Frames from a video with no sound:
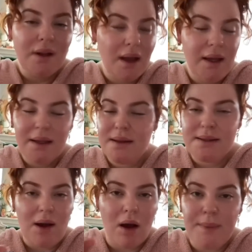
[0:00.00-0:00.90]
I get
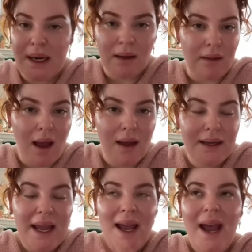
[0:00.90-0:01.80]
this comment a lot,
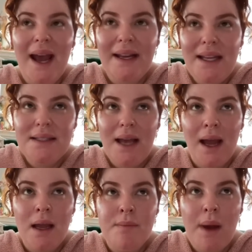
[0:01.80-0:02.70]

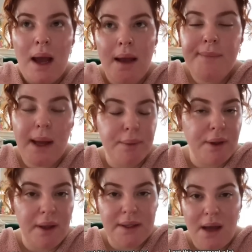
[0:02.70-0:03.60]
anytime I
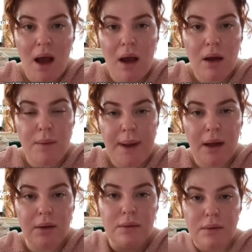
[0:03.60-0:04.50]
publicly talk
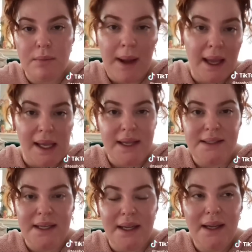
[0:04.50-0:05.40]
about my
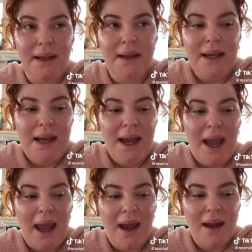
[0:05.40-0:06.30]
ED,
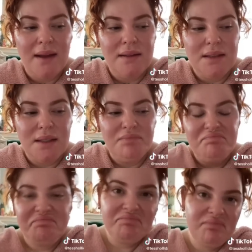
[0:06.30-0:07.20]
and
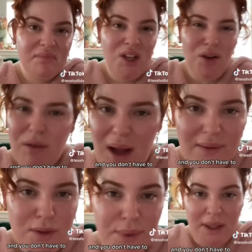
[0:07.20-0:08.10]
you don't
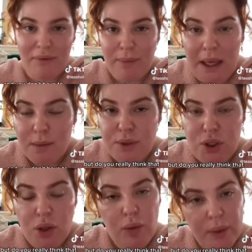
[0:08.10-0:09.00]
have to believe me, but
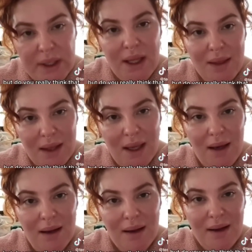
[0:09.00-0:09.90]
do you really
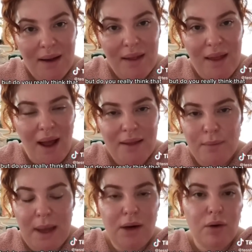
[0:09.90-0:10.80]
think that the
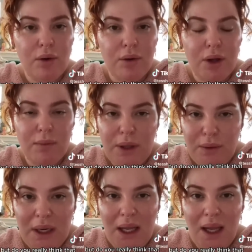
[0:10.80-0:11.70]
medical
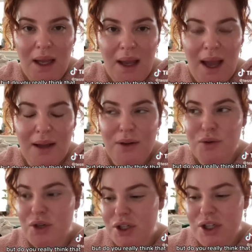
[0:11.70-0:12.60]
community and
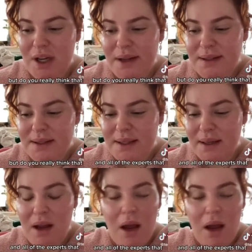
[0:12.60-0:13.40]
nutritionists and